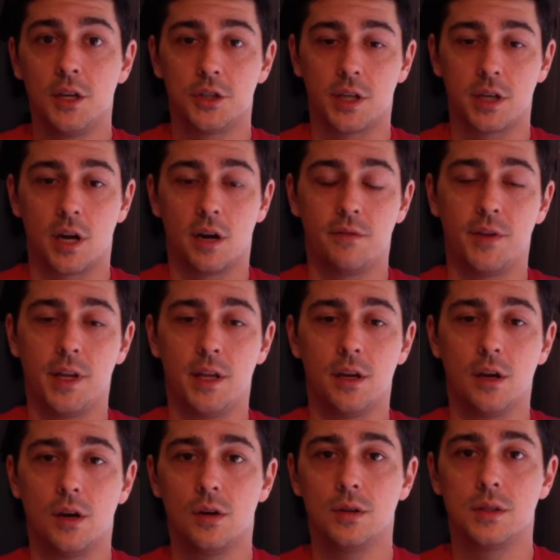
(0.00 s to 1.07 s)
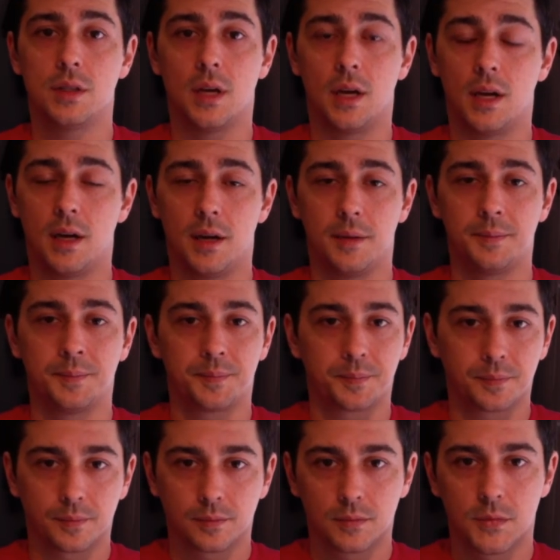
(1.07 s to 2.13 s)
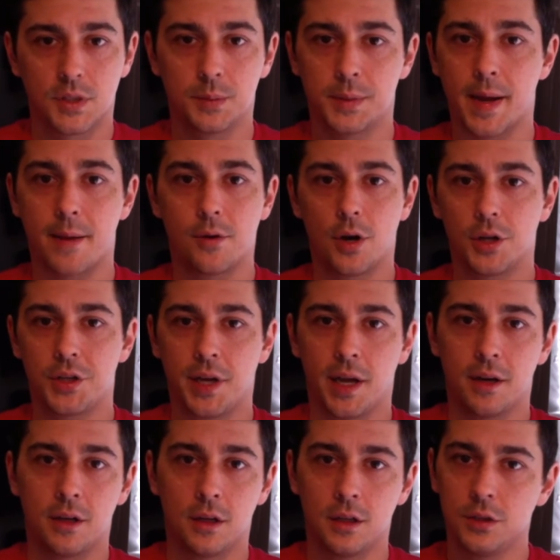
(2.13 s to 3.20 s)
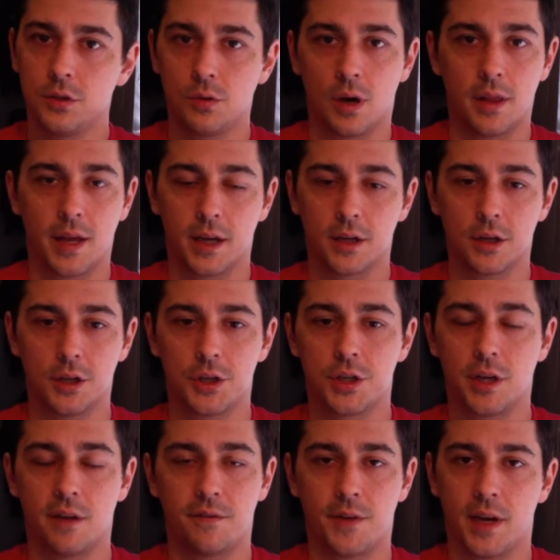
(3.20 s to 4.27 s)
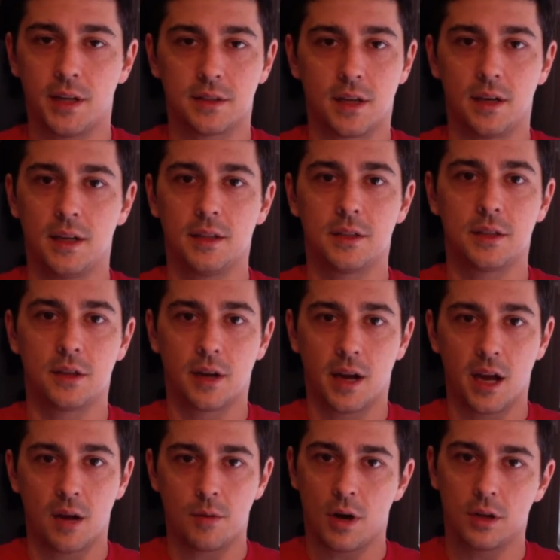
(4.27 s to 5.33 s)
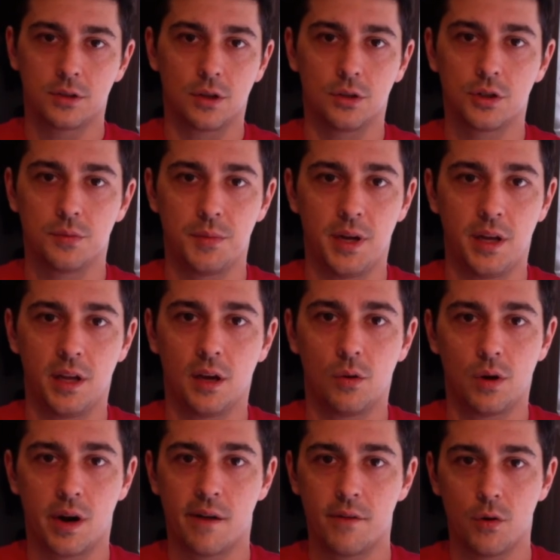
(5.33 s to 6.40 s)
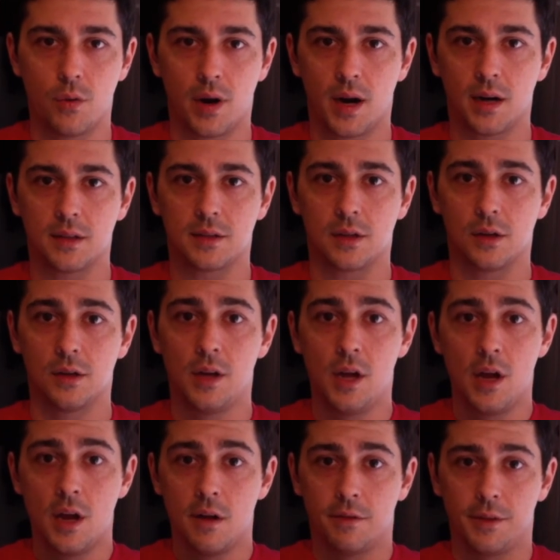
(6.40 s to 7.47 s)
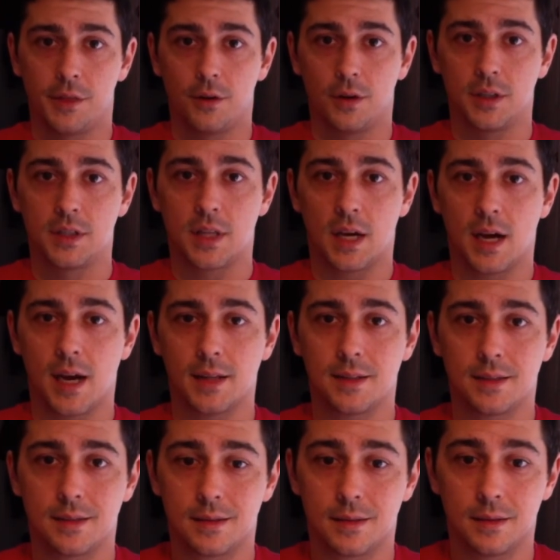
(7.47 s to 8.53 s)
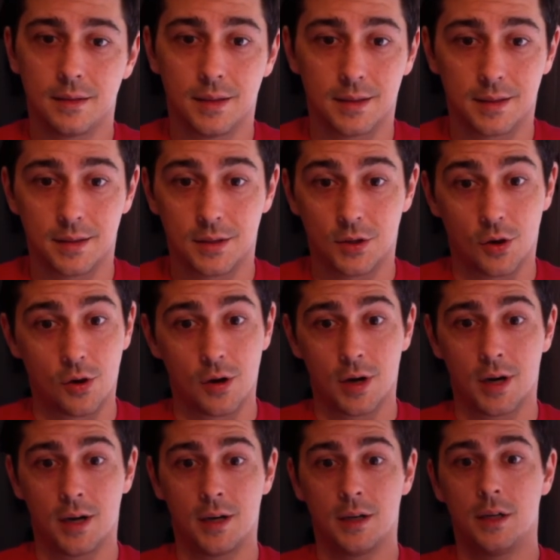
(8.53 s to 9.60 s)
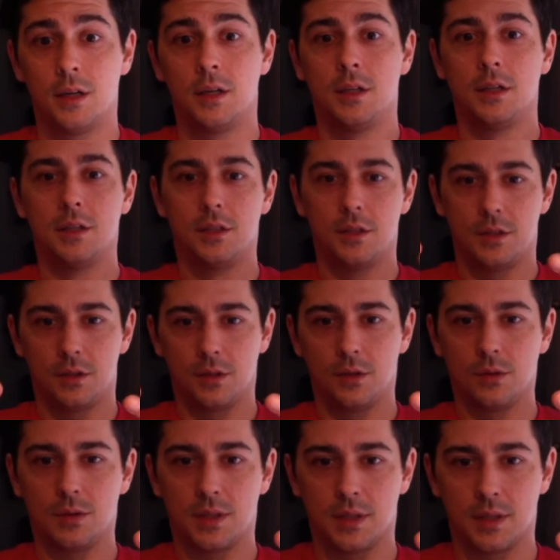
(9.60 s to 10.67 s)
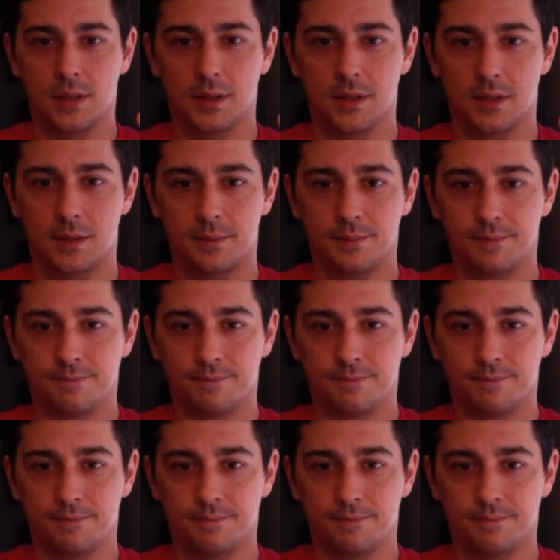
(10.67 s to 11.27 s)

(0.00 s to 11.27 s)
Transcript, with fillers: Check out our videos. Um, subscribe to our channel. Do all that good shit. Find us on Instagram, all social media. We're everywhere. So for Thor's Thoughts, this is Thor. Deuces.